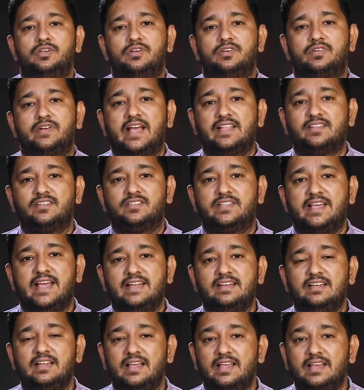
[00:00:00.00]
rather
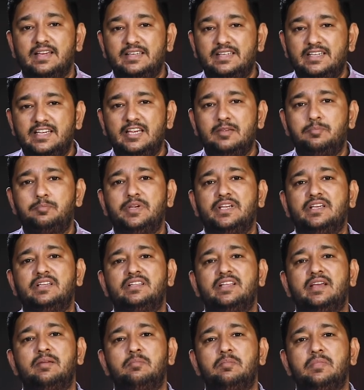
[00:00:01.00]
than keeping
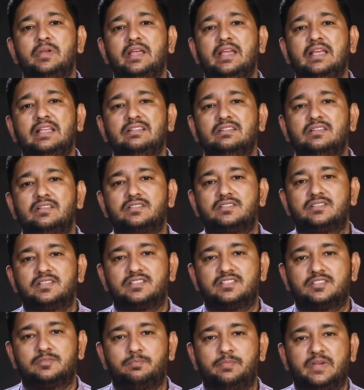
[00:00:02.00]
them in the
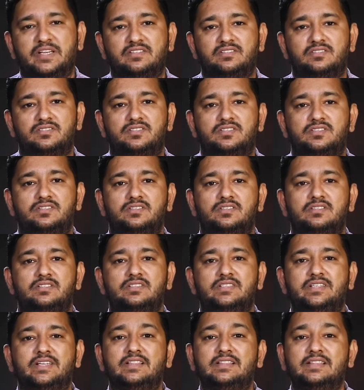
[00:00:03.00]
suspense
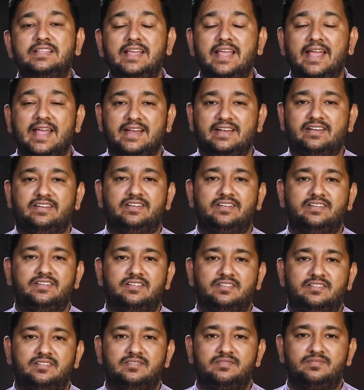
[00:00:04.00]
till the end.
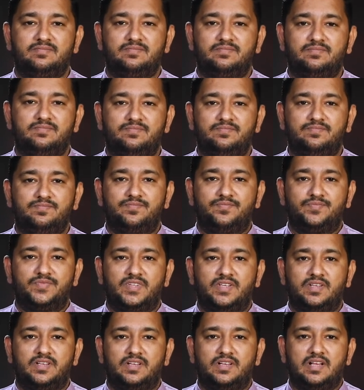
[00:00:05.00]

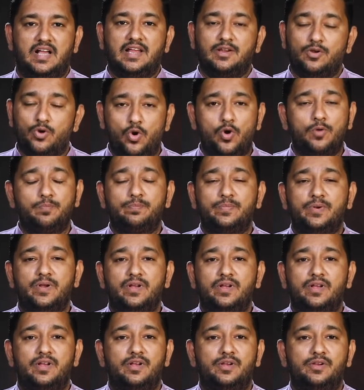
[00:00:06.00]
I hope
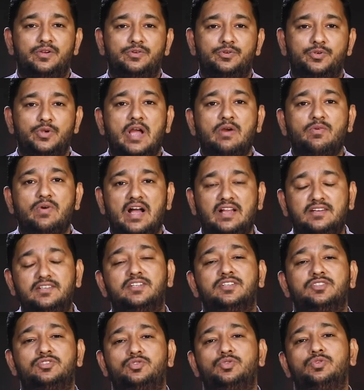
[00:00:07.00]
you have
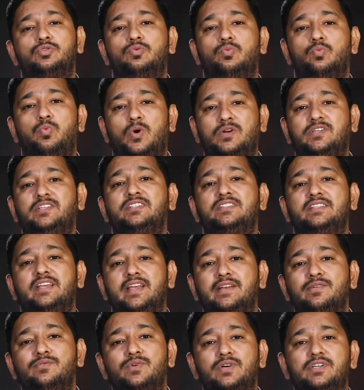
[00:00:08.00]
understood what is
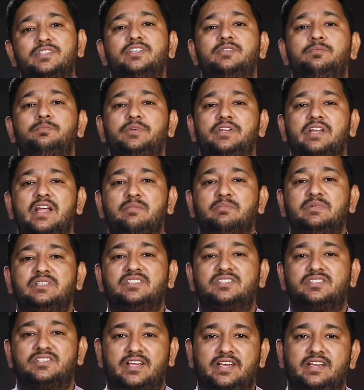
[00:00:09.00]
inverted pyramid
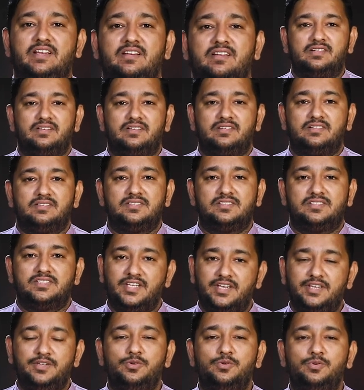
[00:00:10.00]
style.
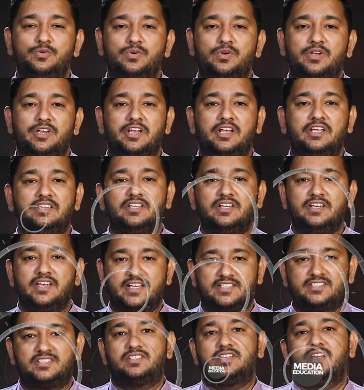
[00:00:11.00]
See you in the
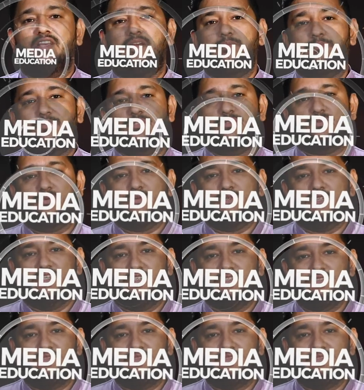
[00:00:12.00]
next episode.